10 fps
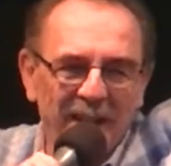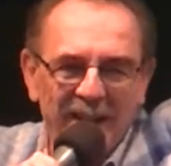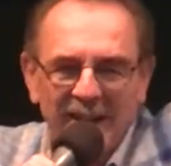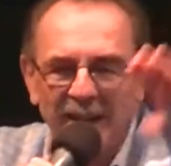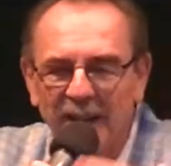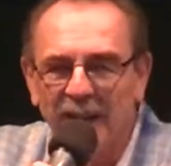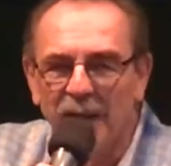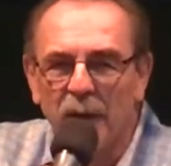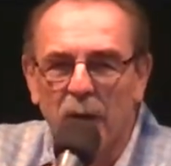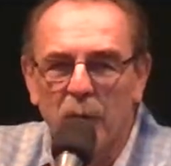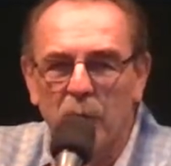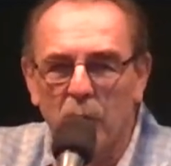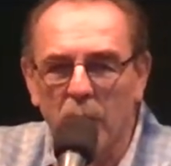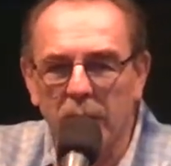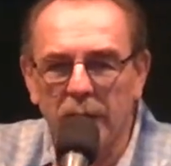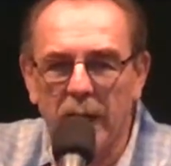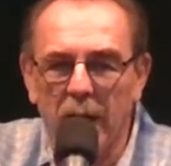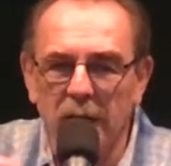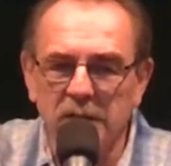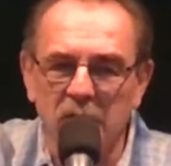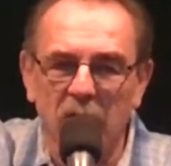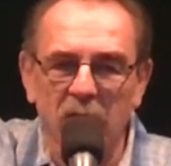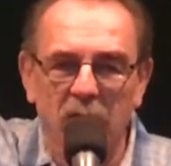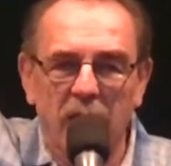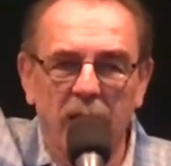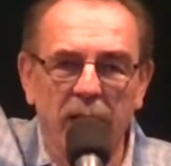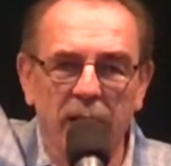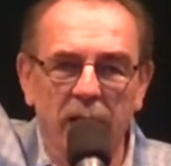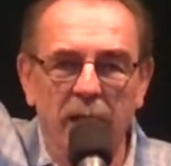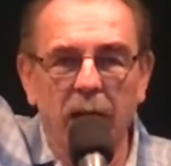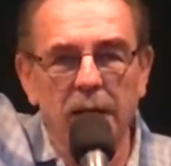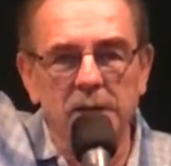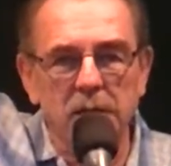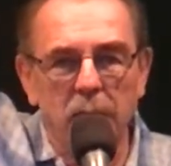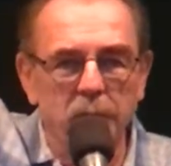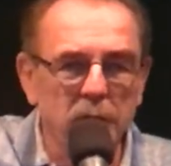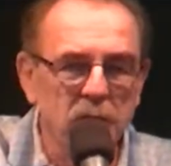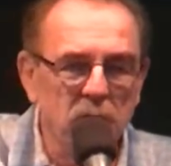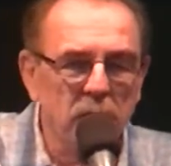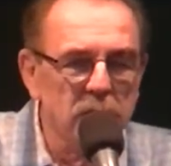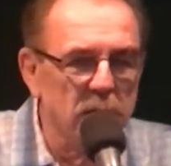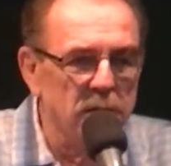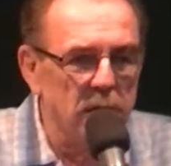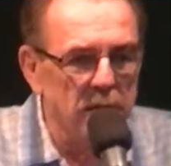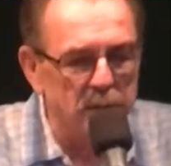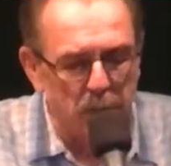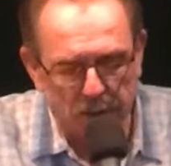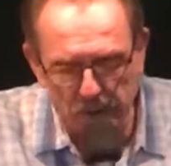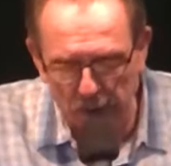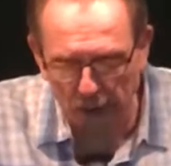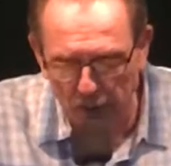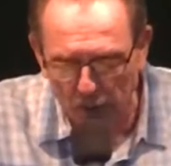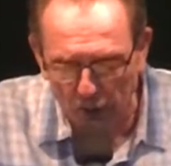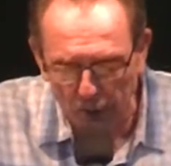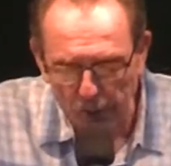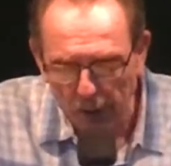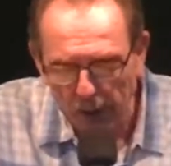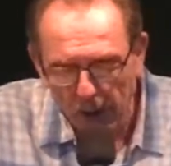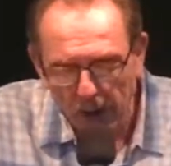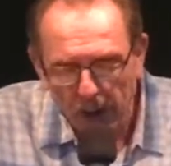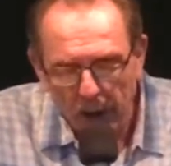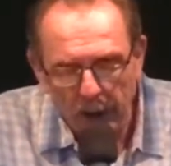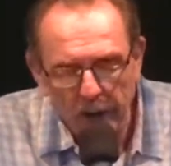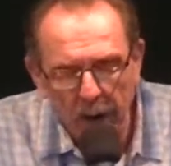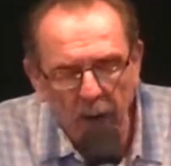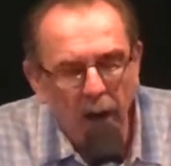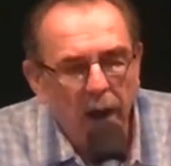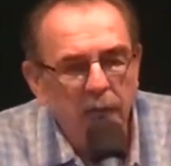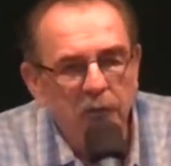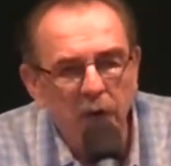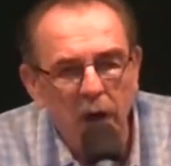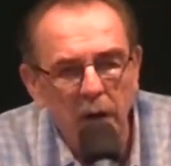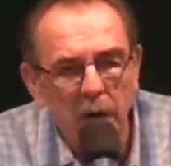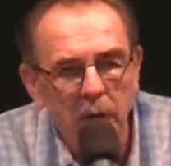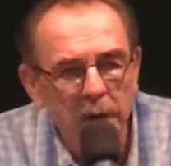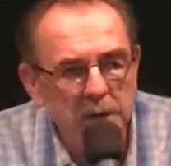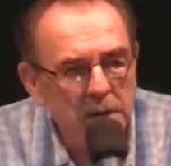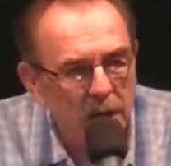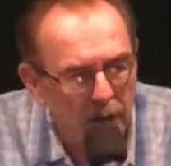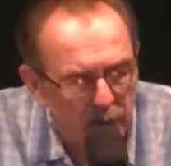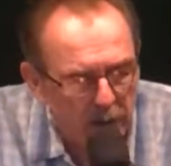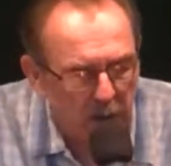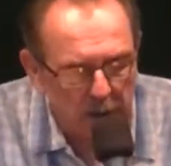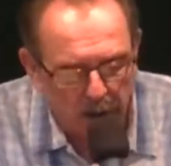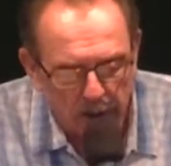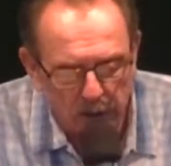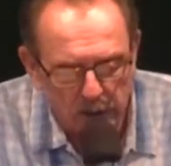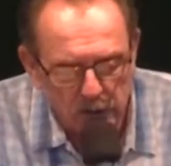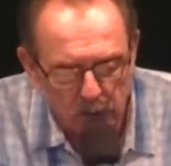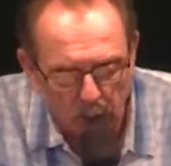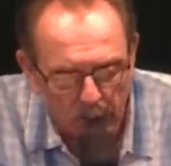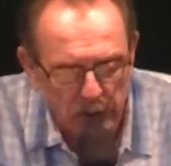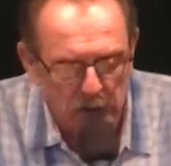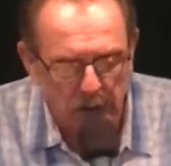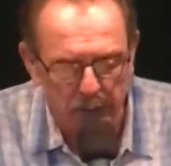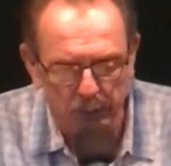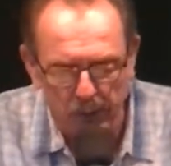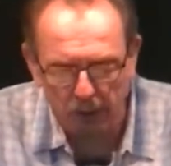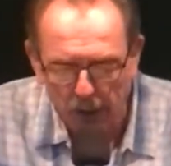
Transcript: Amen. Well, one day I saw the light and I accepted Jesus as my Savior. And now I follow His covenant and His direction.